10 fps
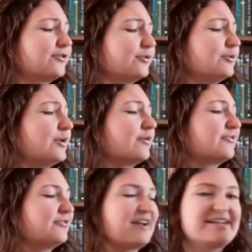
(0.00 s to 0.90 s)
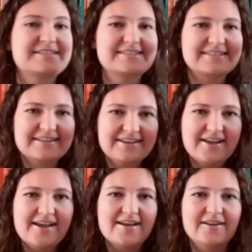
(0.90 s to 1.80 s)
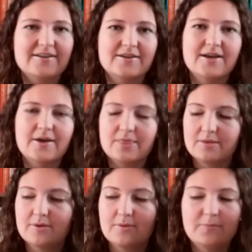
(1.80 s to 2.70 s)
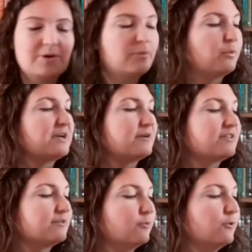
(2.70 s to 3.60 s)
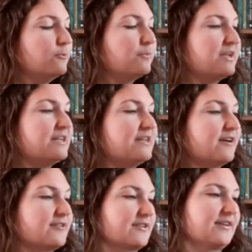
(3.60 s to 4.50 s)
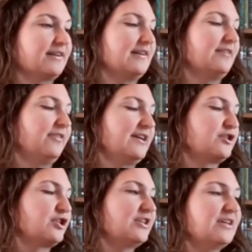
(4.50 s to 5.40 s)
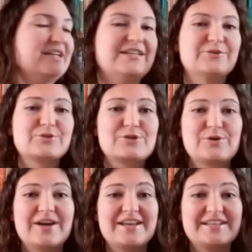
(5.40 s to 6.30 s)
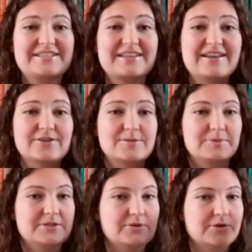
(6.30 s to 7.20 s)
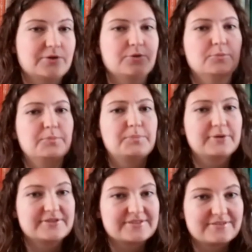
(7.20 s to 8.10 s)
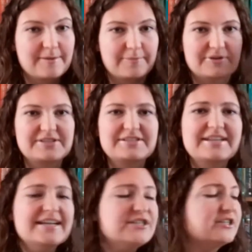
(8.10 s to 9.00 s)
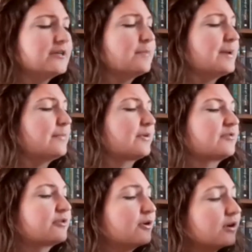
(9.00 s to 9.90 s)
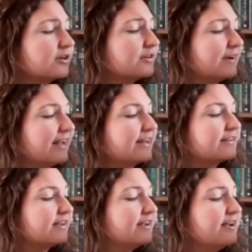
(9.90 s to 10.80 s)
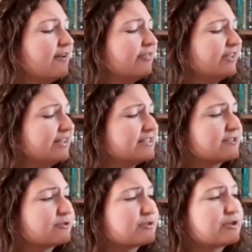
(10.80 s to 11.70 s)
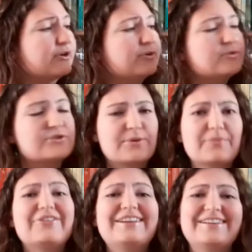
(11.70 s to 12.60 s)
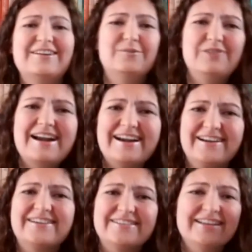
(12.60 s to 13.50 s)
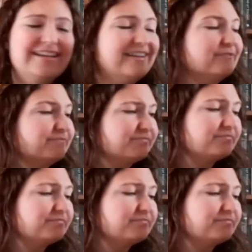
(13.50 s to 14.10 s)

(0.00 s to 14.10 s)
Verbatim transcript: crew of friends uh, with, with, whom he goes on an adventure. It also has LGBTQ plus representation, people of color and that is also something rare in